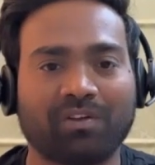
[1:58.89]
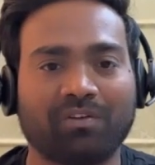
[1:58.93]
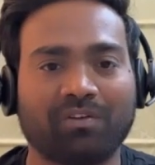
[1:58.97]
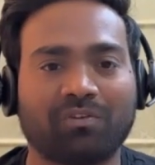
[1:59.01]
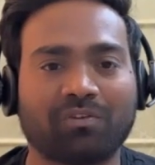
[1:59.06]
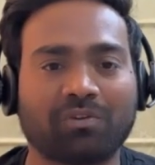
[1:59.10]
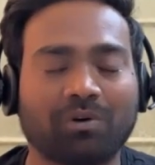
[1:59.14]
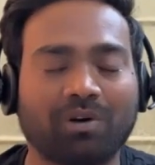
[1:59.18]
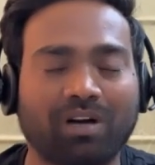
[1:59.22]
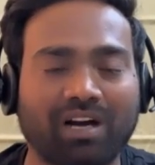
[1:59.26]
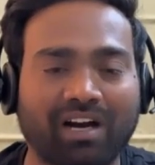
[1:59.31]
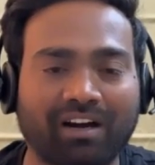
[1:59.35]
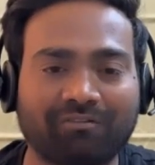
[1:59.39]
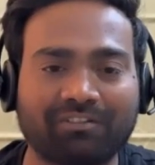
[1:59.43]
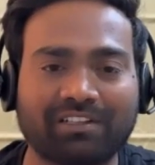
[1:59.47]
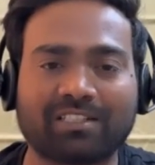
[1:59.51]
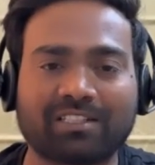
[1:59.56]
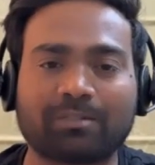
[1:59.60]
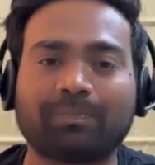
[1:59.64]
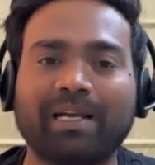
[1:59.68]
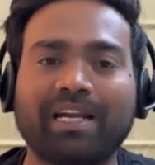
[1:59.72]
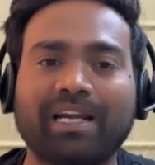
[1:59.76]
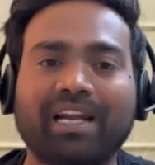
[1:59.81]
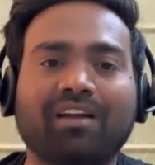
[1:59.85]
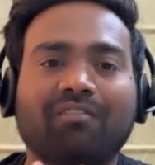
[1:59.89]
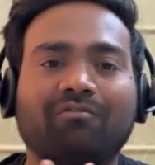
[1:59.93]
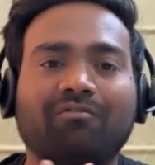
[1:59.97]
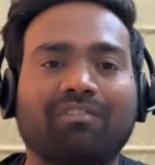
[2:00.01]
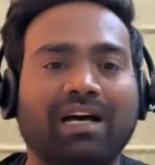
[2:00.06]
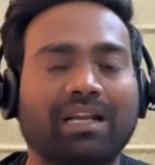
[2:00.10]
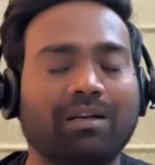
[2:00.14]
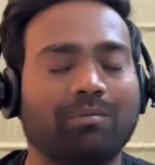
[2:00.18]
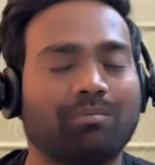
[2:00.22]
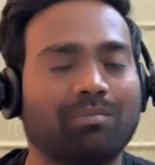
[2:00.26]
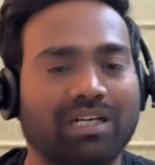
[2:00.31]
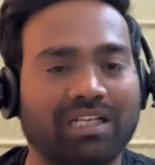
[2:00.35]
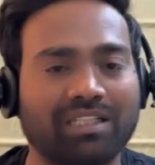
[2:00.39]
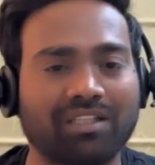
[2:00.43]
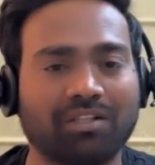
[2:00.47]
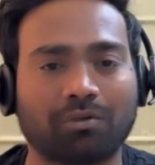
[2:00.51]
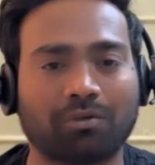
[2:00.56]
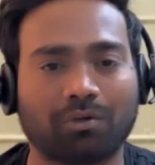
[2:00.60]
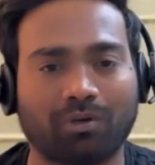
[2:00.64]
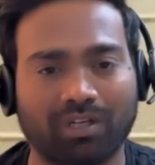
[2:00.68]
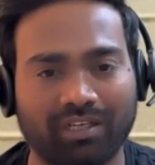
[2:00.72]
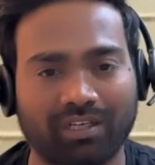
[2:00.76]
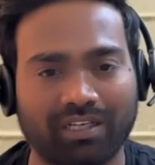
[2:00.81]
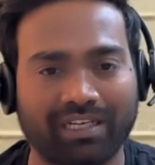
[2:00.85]
So after spending one month
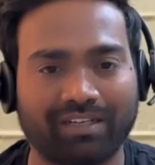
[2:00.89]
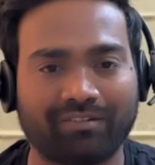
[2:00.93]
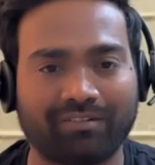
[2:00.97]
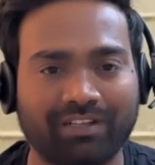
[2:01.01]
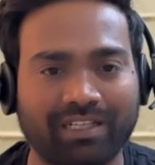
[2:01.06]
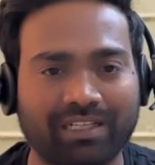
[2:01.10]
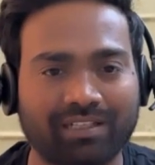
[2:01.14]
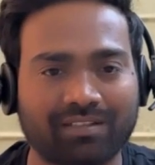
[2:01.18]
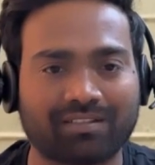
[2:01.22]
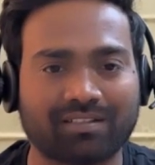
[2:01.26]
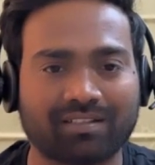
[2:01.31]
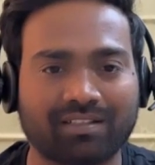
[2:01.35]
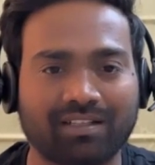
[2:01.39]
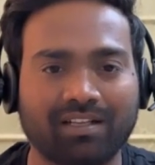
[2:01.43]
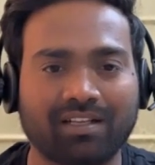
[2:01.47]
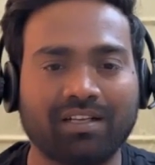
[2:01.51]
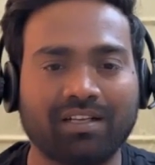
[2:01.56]
on Netflix,